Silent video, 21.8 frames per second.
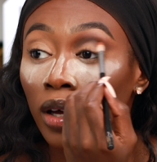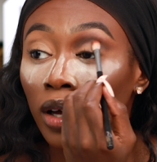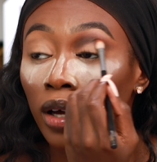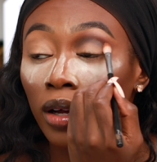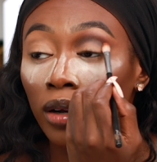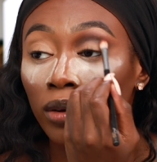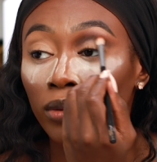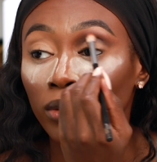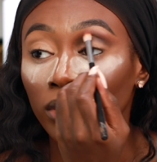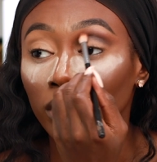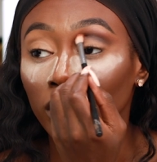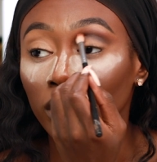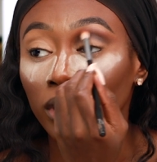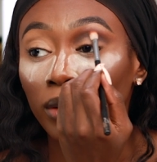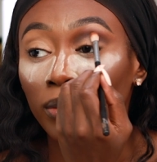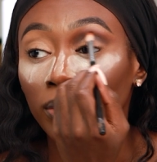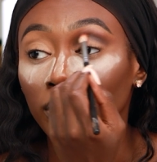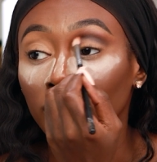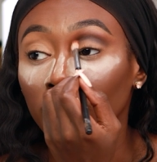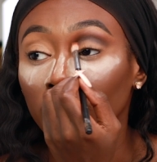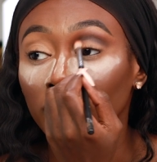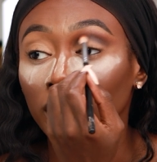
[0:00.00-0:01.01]
and really
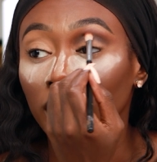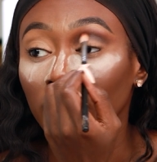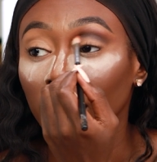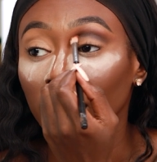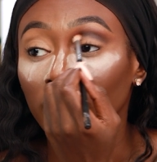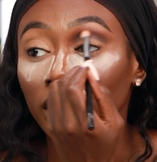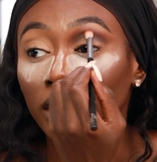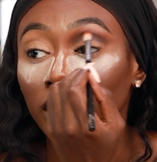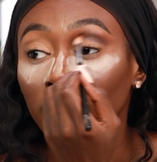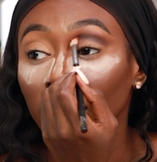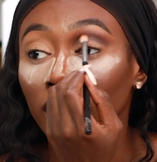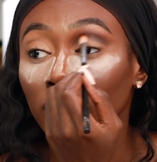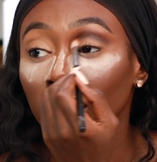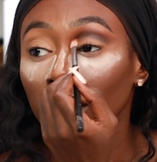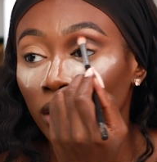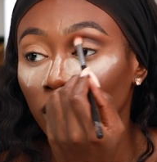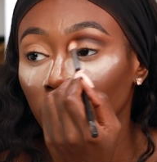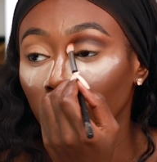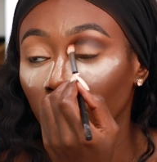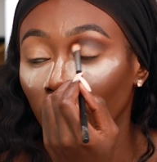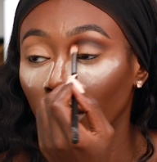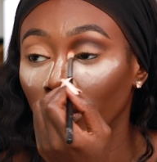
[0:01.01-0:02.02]
blend it.
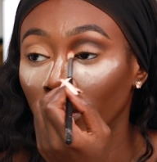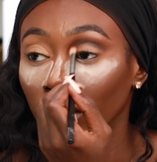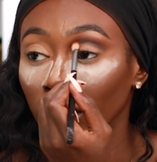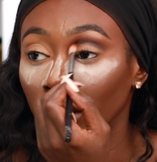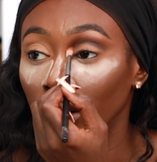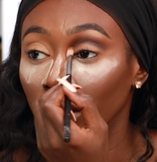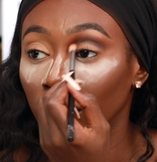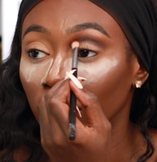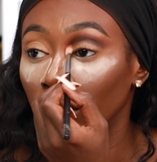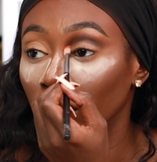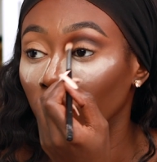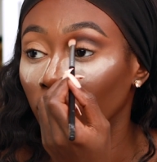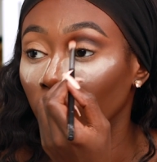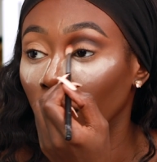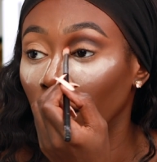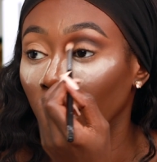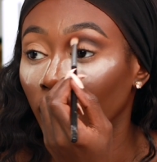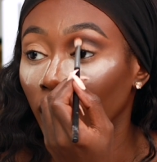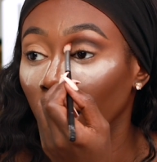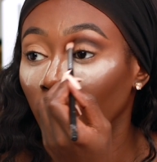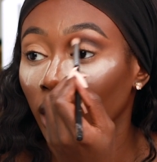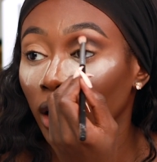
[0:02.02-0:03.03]
That way the
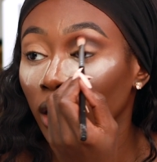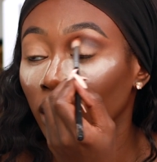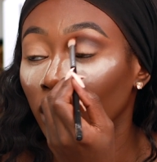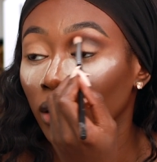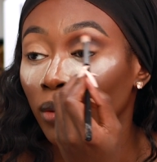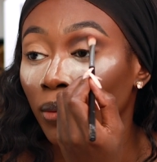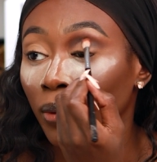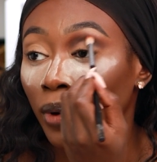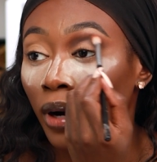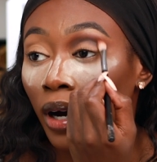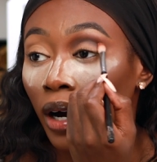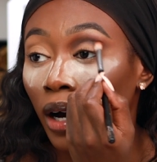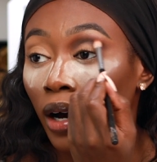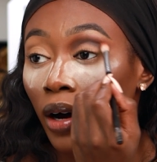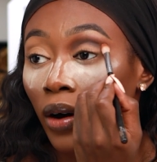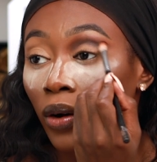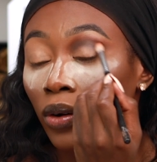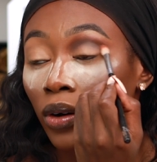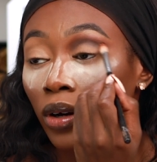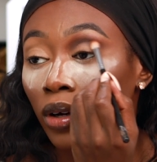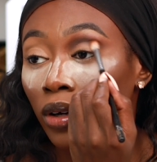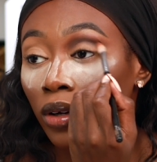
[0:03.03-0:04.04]
gray and the
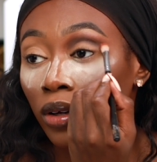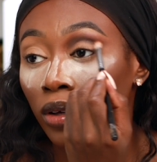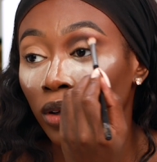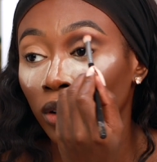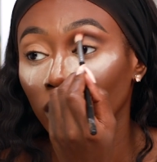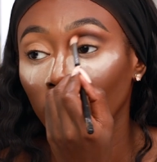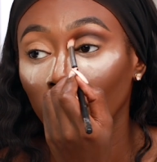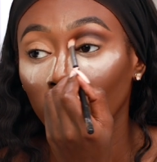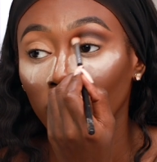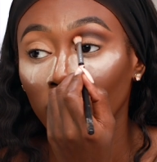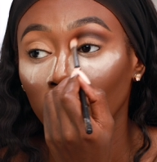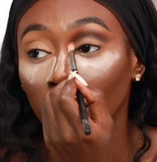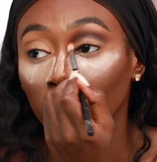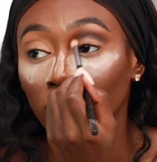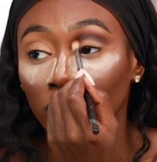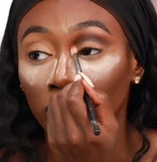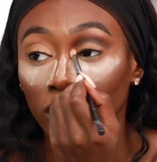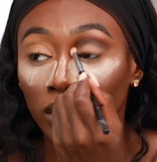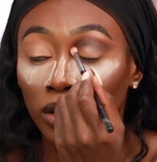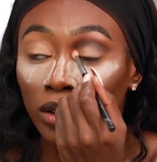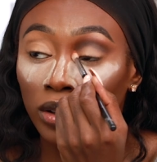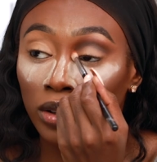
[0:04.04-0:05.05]
brown
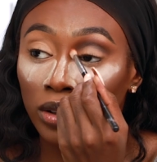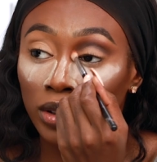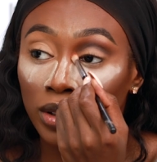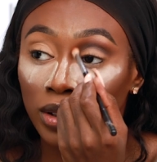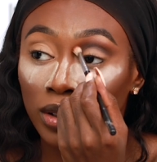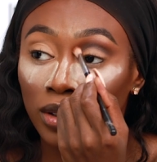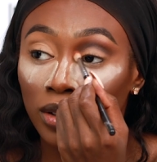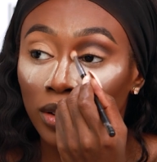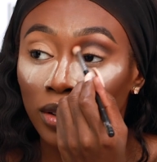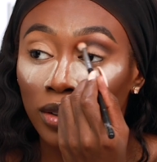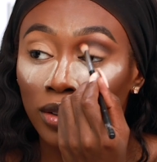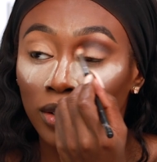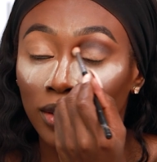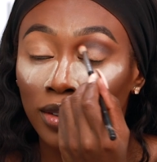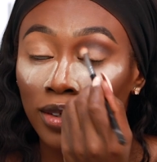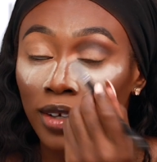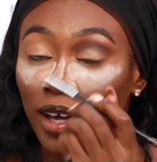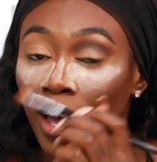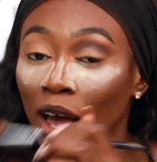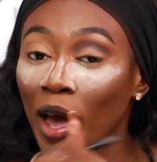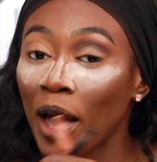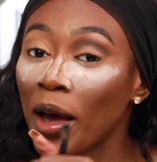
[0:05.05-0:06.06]
looks
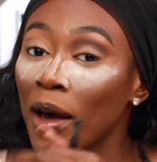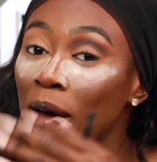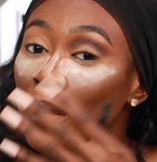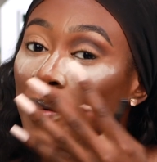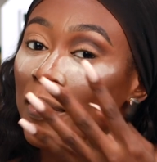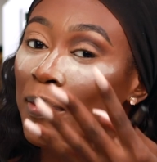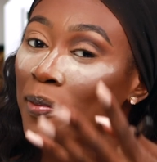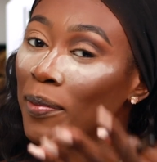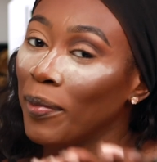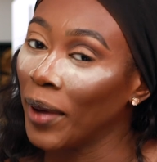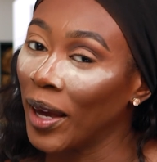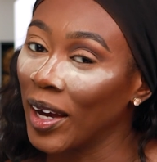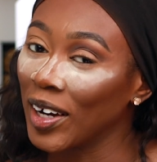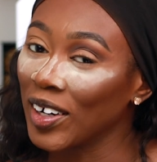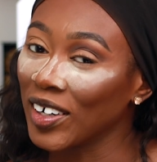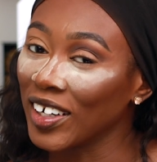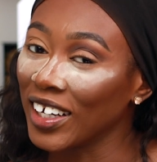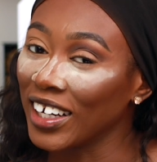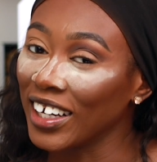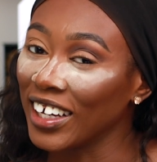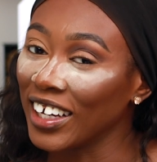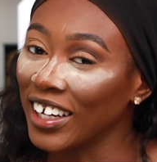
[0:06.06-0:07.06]

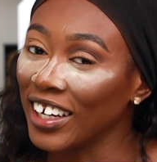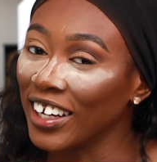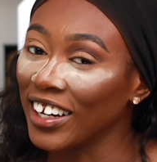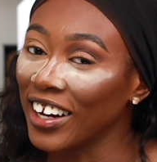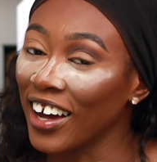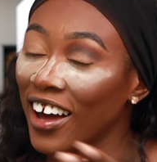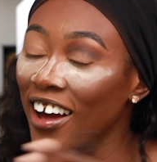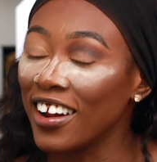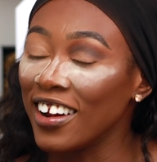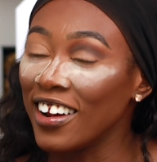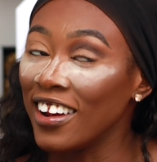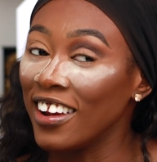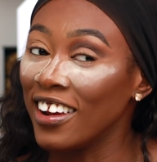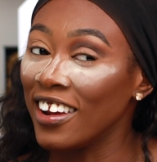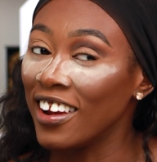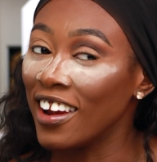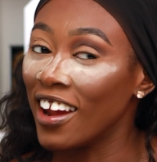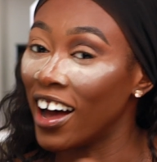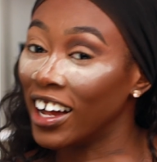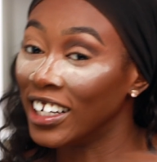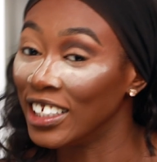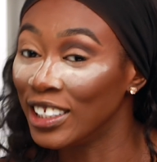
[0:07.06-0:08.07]
married,
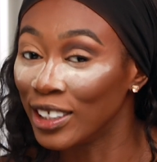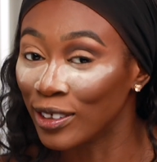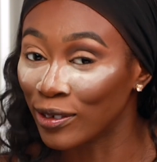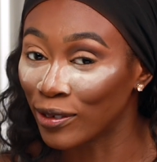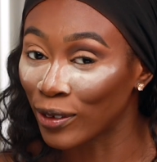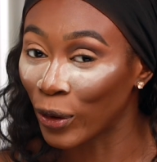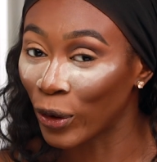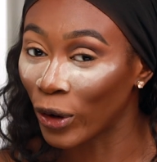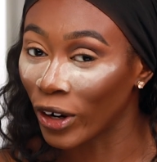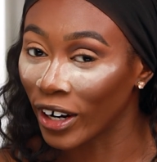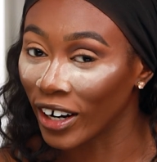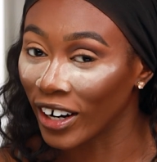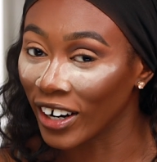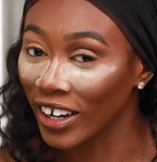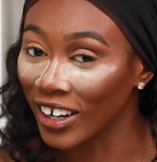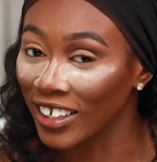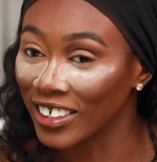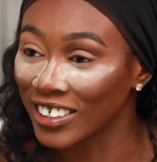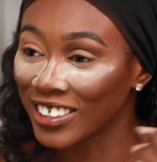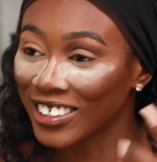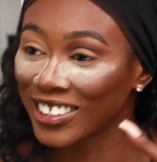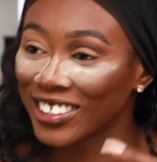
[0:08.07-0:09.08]
not
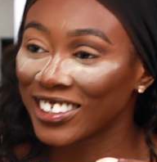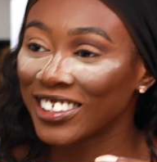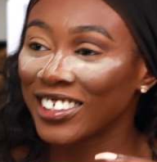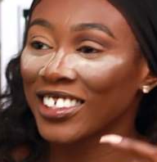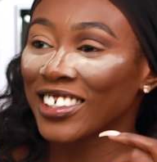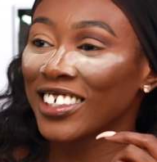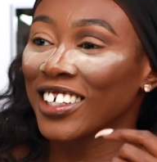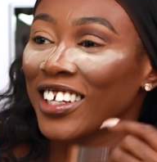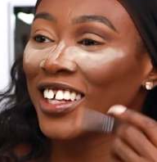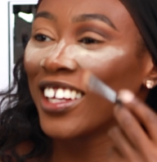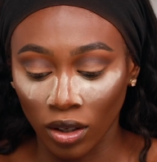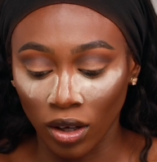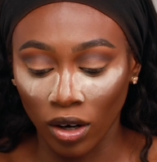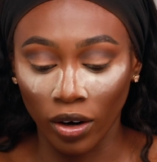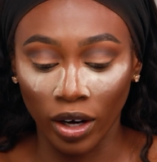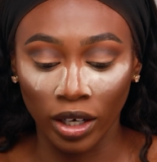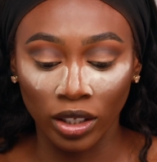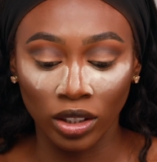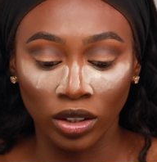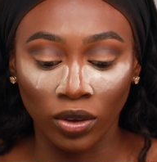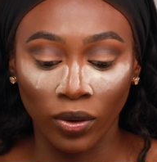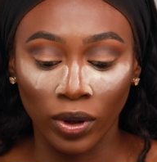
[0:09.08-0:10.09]
divorced. All
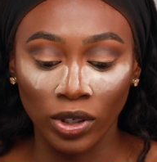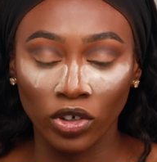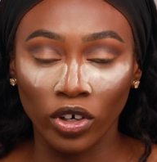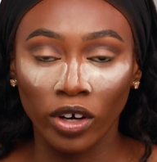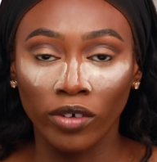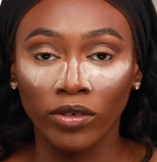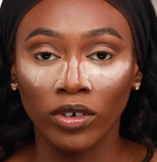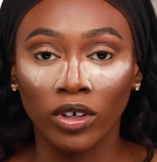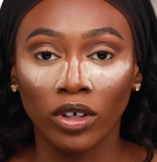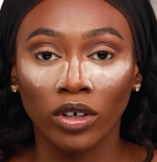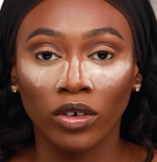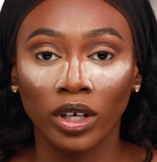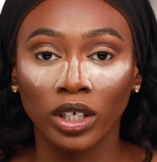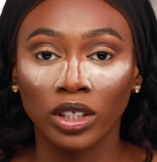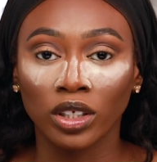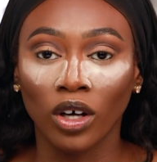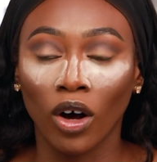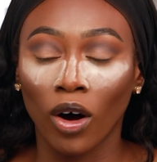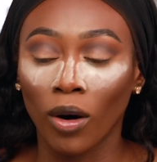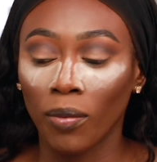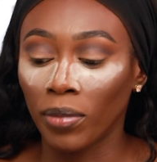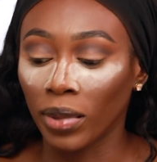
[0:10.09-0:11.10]
right, so once you have your crease
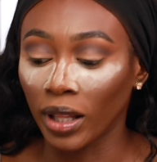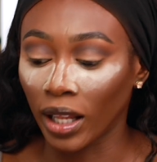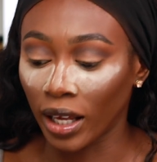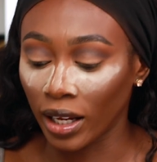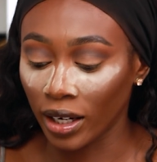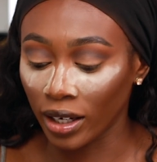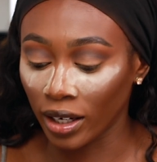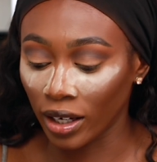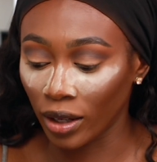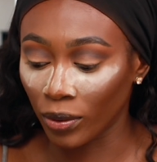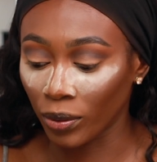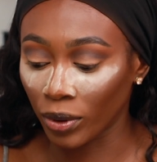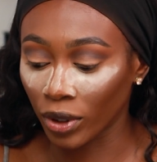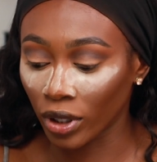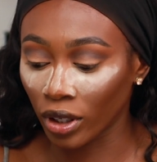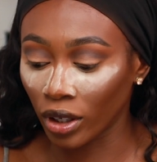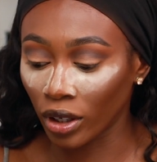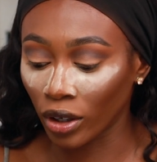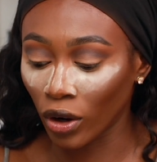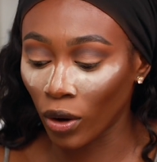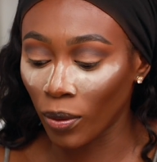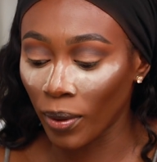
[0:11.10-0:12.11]
all blended, we're
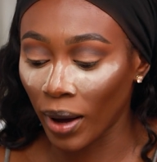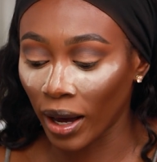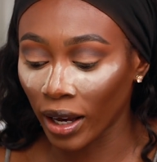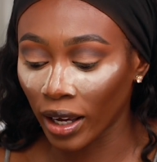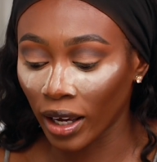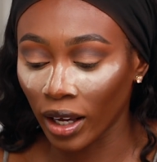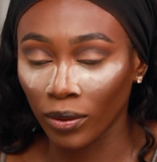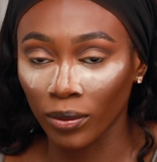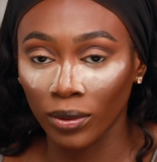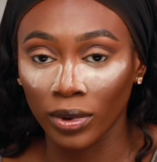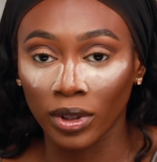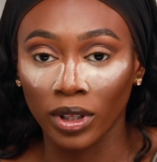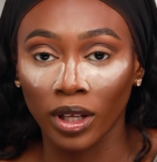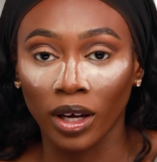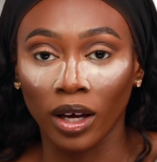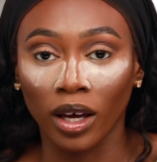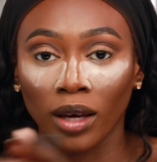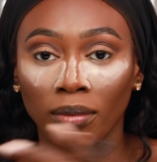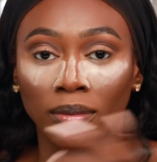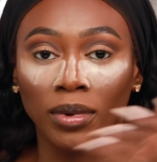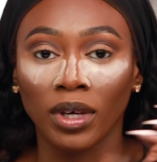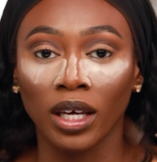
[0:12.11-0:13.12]
gonna go back in with the
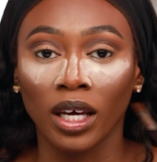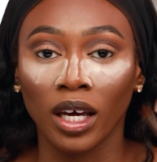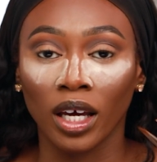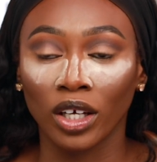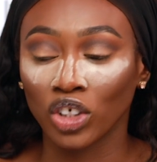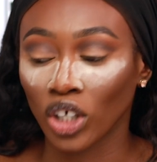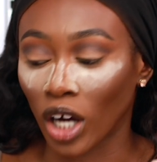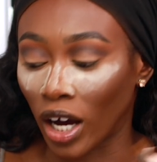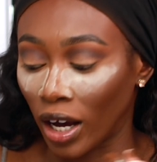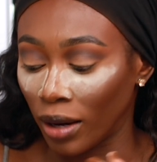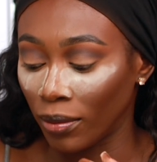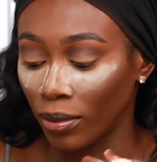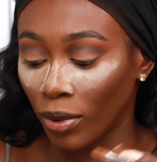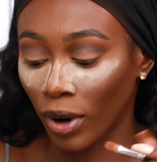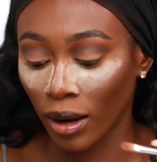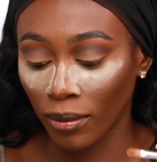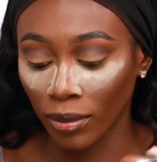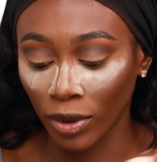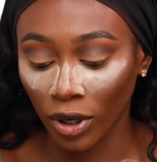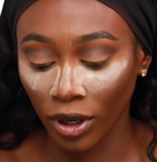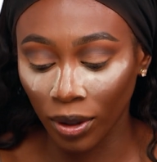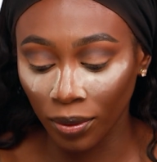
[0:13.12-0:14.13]
ABH eye
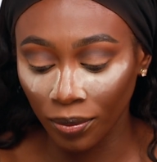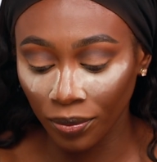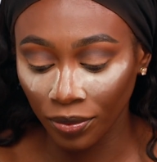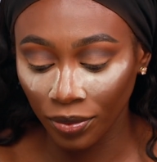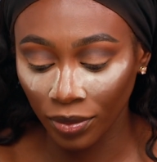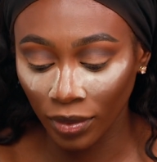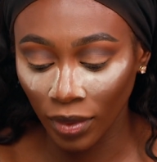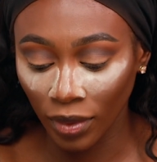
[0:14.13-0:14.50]
primer